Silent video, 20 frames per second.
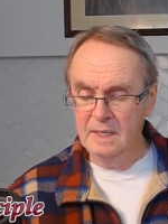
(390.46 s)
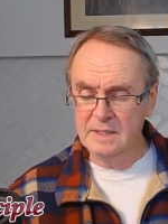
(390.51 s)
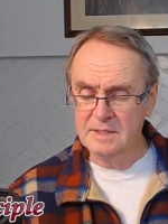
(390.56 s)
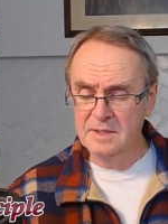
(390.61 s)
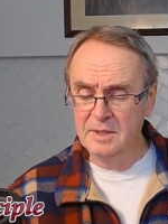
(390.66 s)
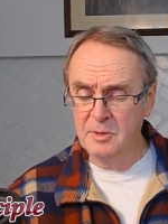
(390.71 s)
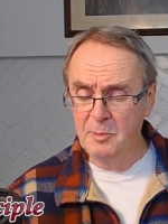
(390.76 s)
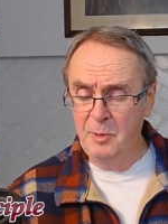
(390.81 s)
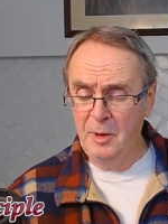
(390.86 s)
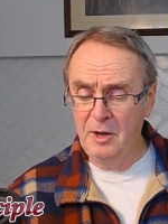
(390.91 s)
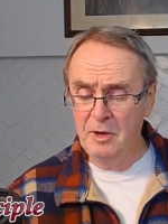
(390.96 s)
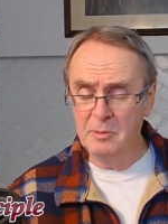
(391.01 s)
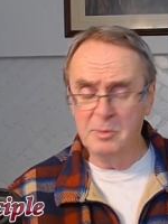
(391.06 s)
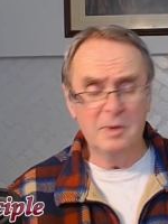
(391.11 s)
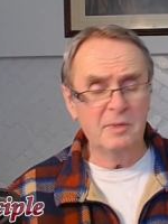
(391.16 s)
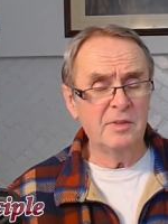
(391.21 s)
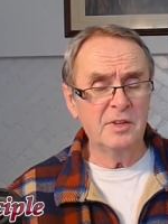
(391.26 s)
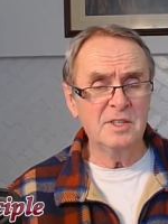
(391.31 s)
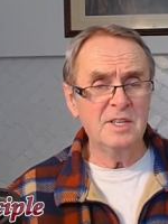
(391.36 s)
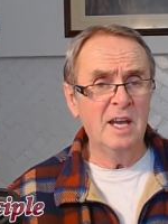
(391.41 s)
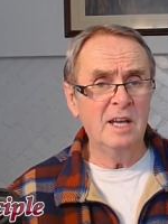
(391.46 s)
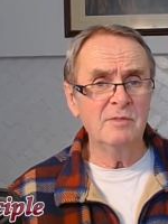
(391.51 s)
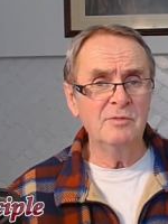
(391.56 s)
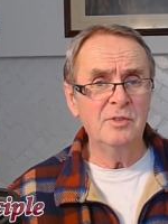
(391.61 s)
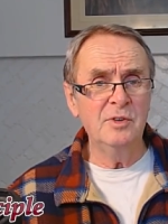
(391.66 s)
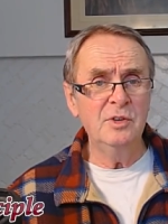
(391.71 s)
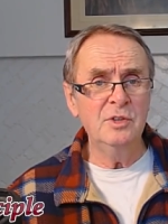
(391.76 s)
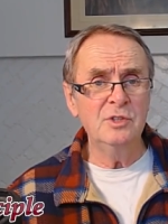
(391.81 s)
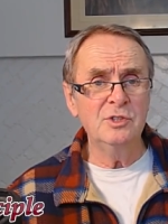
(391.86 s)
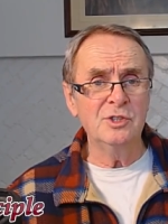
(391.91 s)
and the parable of the
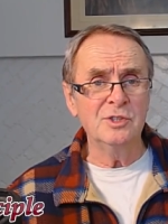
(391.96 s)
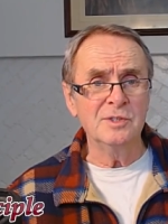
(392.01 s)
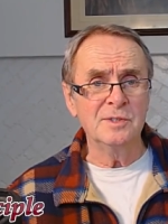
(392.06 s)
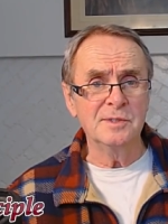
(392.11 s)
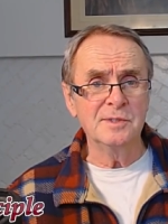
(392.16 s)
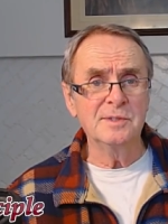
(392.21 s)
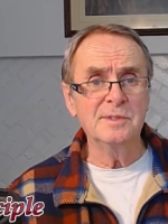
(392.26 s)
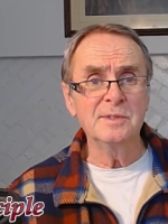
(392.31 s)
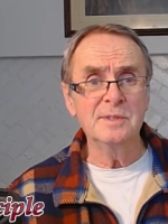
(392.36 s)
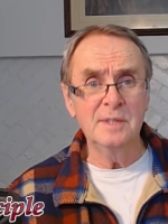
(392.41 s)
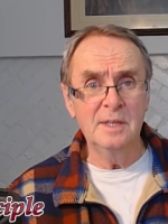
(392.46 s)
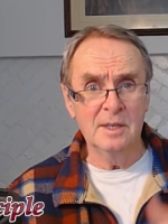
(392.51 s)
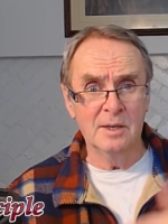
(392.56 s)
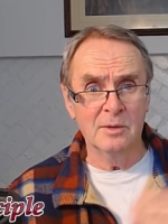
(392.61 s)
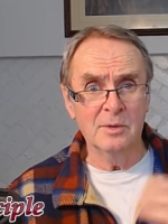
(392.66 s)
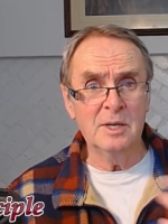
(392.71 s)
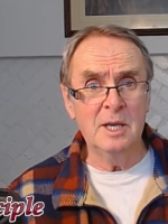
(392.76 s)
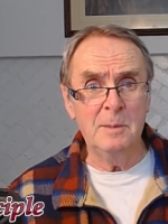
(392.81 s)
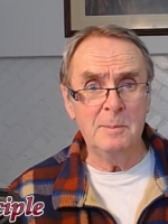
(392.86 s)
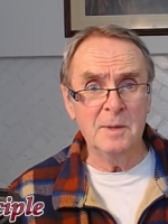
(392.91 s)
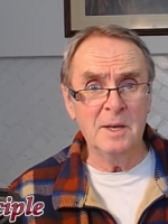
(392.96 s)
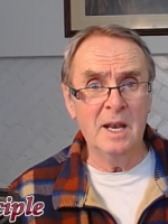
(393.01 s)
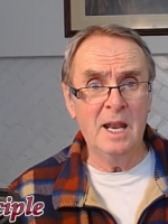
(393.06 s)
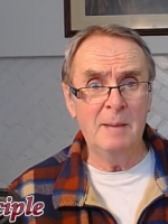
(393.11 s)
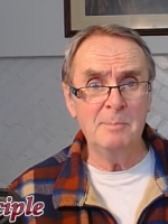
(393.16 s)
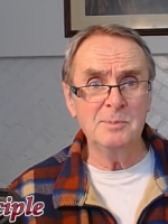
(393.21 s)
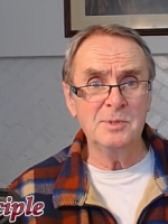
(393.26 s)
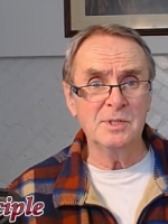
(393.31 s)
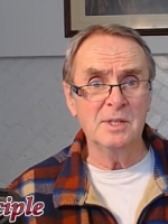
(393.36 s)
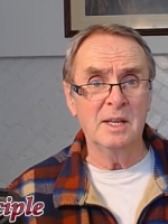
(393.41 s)
ten virgins, you know, keeping
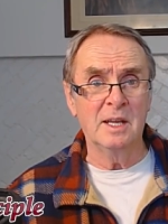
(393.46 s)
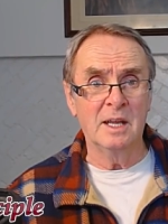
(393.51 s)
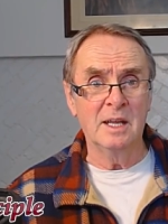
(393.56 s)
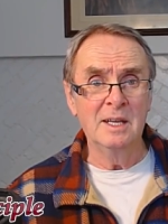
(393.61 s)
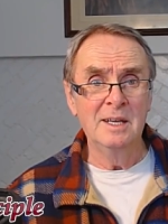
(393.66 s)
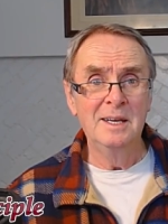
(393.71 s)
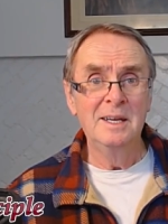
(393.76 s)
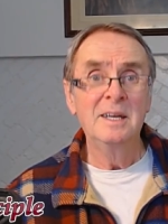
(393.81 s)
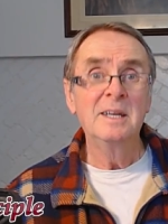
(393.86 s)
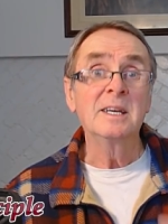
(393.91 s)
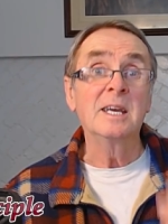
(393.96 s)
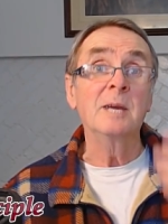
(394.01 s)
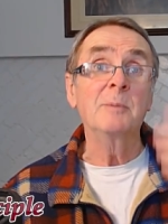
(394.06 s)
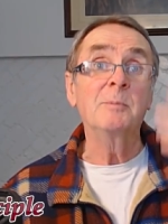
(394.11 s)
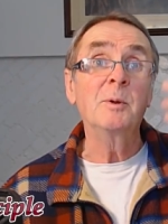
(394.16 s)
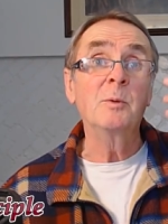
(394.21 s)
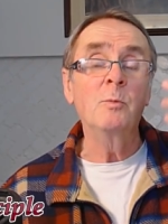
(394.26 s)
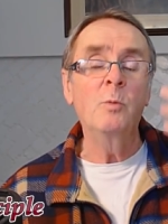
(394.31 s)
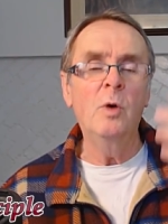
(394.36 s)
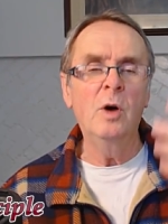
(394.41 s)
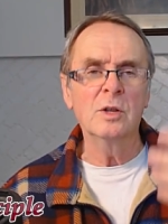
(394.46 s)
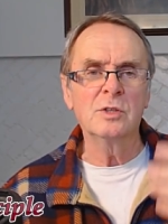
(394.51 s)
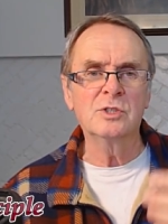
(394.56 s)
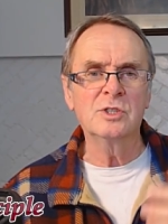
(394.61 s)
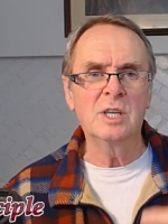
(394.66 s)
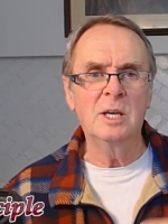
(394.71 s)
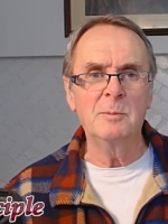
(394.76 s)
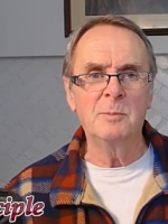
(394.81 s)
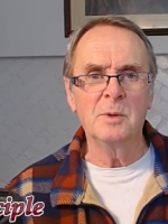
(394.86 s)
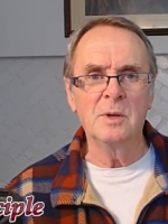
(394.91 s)
lamps lit, keeping
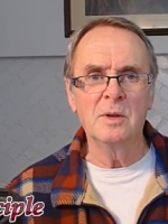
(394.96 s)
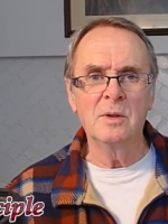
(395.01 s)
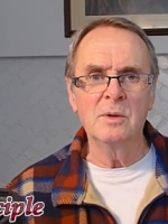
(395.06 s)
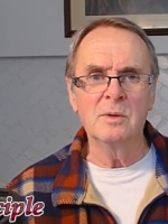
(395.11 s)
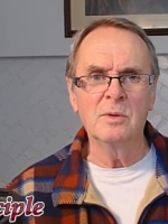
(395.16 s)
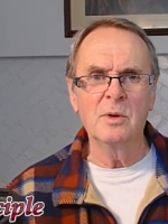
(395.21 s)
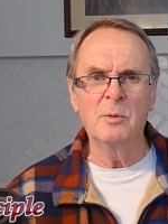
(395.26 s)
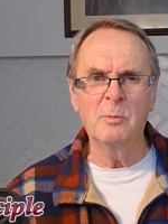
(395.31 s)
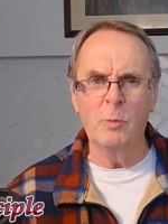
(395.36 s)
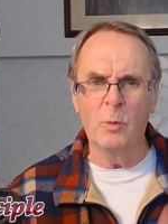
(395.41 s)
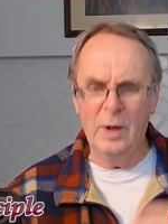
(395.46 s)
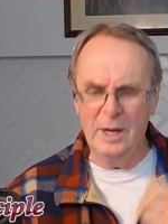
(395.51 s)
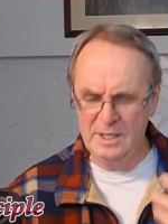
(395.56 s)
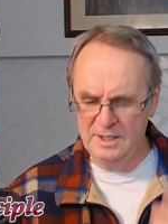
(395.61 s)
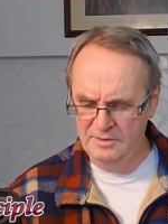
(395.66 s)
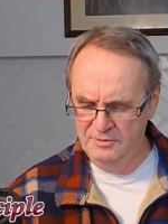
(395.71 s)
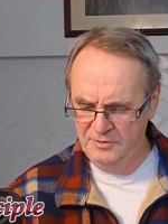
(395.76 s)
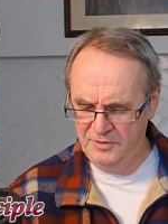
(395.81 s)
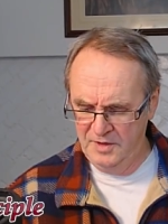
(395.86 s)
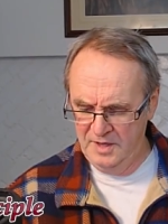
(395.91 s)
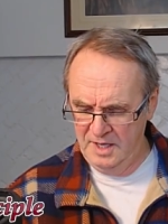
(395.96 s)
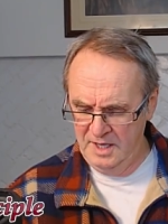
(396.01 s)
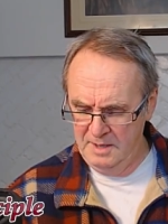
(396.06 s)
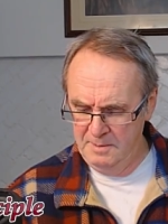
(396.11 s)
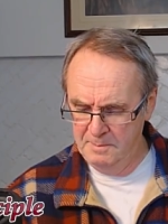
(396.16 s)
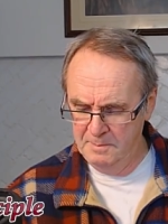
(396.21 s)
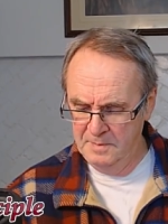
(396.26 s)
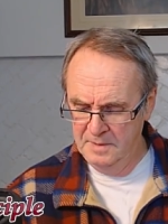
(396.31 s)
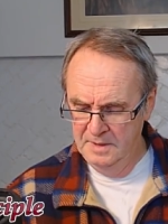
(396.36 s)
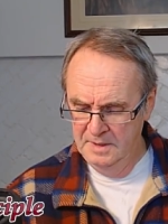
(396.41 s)
watch, keeping Luke up, waiting for
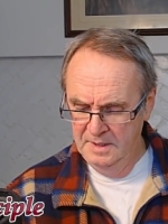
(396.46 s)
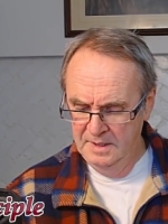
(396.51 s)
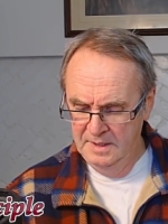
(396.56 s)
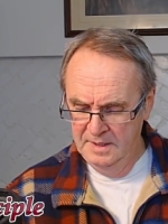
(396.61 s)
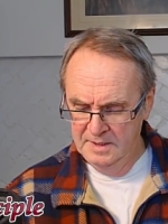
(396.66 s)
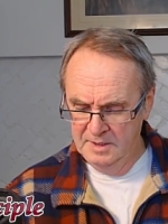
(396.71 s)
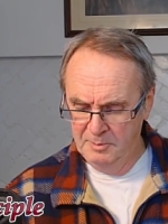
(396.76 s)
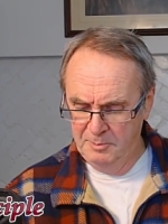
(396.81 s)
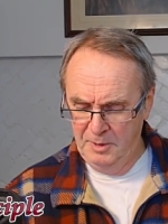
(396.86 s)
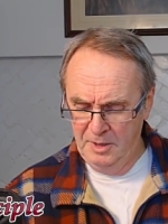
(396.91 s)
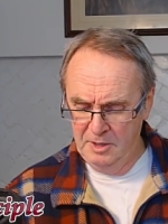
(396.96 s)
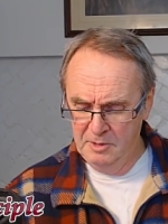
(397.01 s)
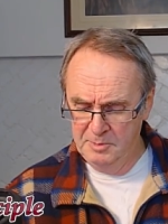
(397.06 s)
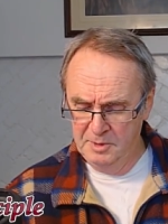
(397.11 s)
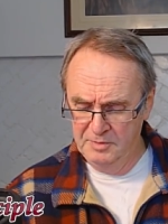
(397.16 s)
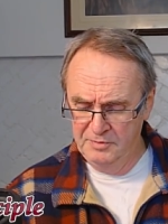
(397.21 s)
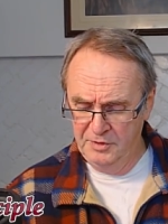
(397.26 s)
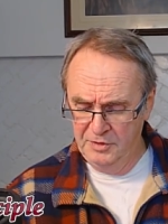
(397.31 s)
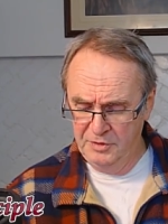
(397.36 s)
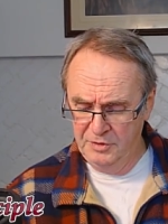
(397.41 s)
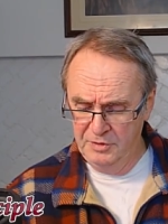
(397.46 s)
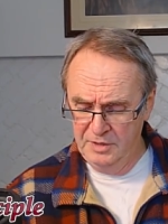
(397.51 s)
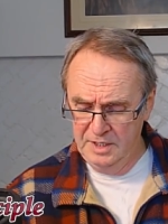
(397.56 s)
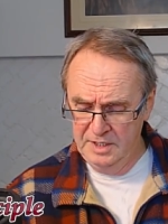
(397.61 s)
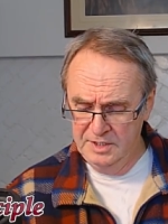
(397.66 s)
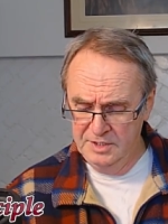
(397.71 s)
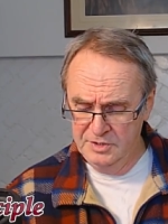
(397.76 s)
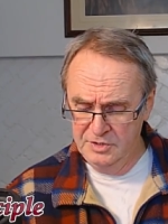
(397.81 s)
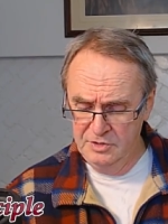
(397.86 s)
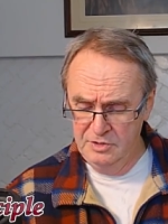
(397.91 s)
him. The parable of the
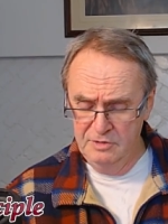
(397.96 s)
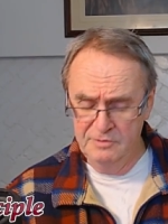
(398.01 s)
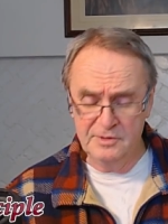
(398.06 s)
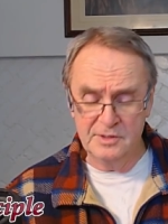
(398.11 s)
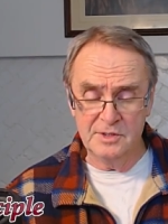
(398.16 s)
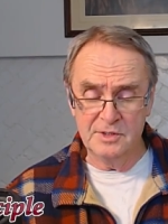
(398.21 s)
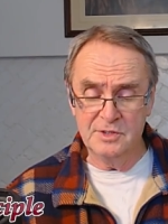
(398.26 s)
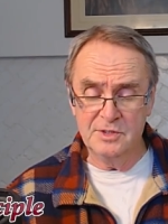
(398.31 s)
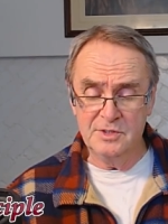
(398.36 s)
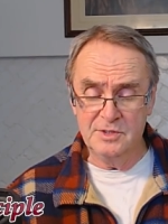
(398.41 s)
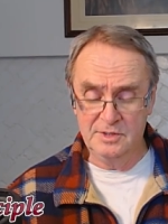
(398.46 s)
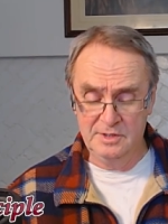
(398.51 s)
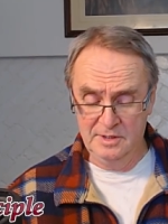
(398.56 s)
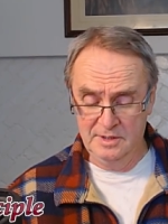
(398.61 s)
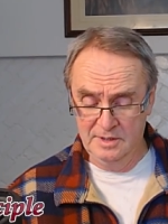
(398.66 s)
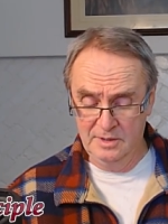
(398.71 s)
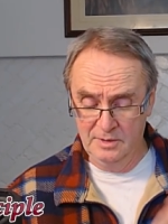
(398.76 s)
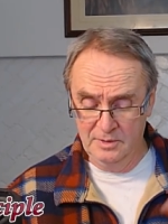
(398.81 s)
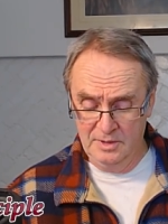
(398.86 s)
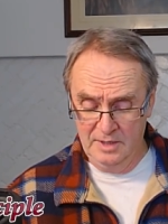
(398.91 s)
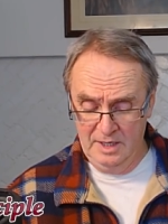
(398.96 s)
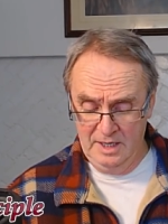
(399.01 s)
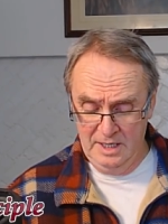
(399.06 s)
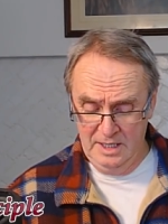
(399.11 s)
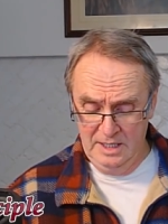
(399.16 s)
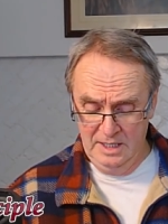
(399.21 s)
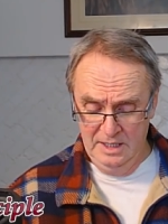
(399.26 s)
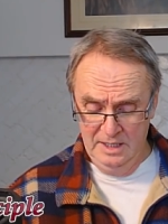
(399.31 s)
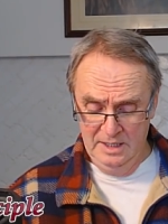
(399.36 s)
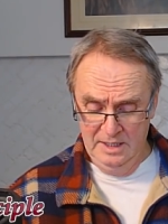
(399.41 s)
three servants,
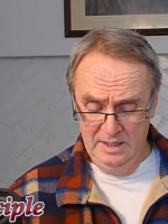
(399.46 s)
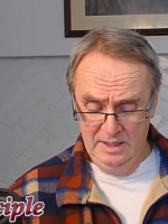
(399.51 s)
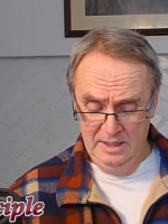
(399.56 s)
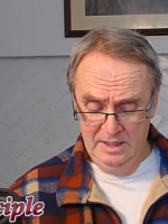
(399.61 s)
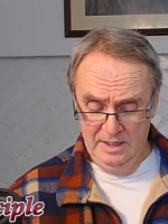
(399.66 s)
okay?